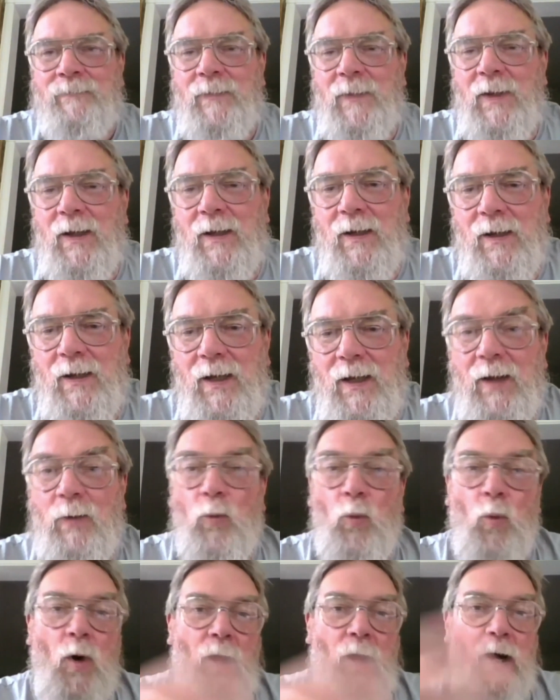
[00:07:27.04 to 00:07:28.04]
and
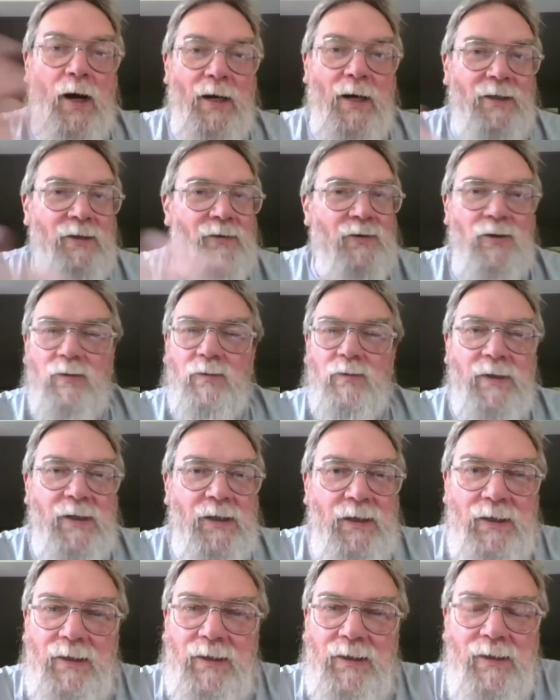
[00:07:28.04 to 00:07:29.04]
why you don't
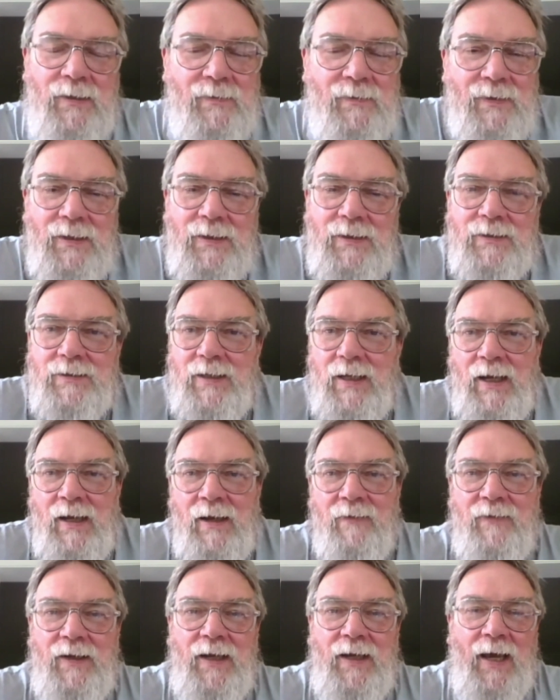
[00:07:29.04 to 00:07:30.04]
need these
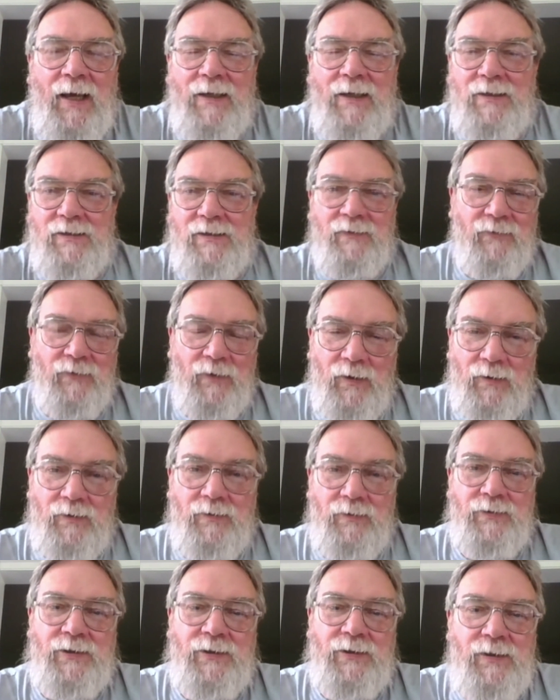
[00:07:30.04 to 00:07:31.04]
heavy additive
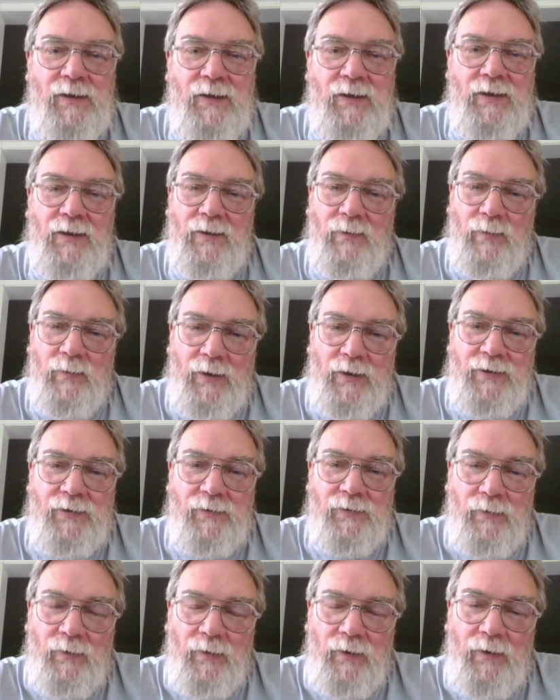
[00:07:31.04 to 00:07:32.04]
loads in a compressor
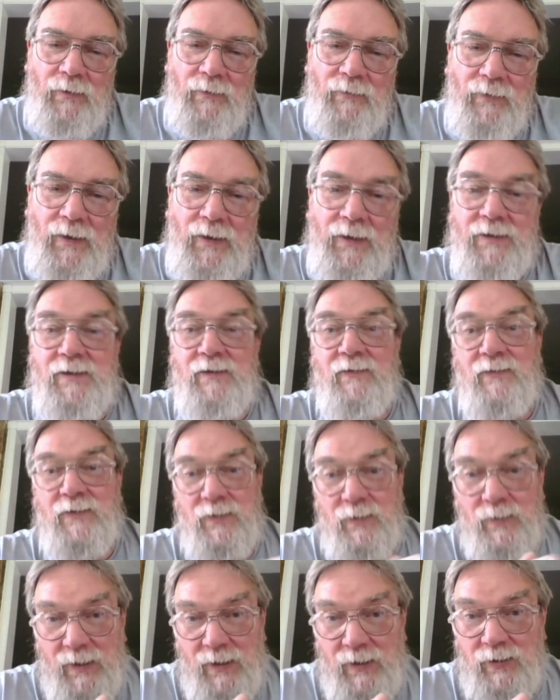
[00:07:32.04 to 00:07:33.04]
oil relative
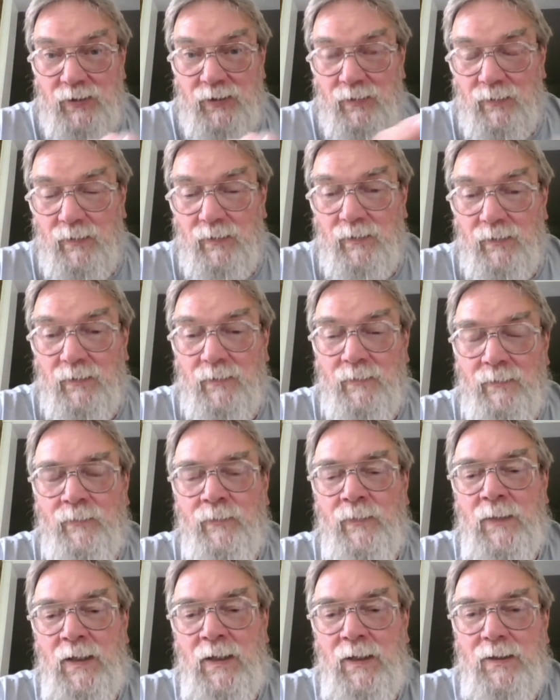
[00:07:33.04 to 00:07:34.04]
to an engine oil.
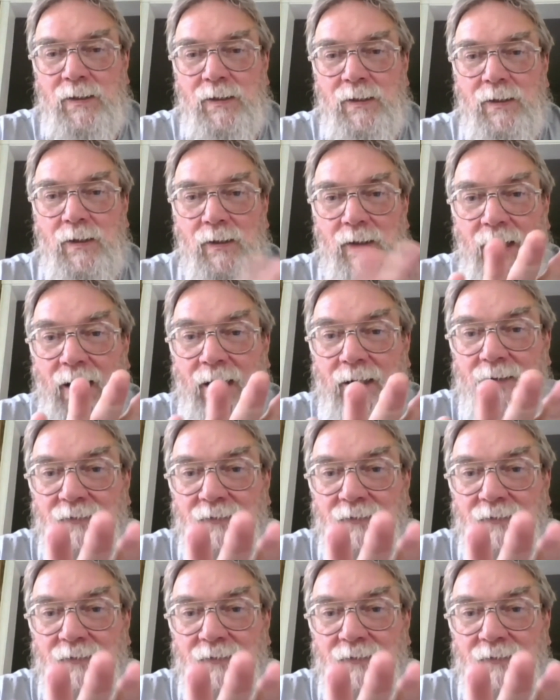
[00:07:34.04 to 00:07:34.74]
The lack of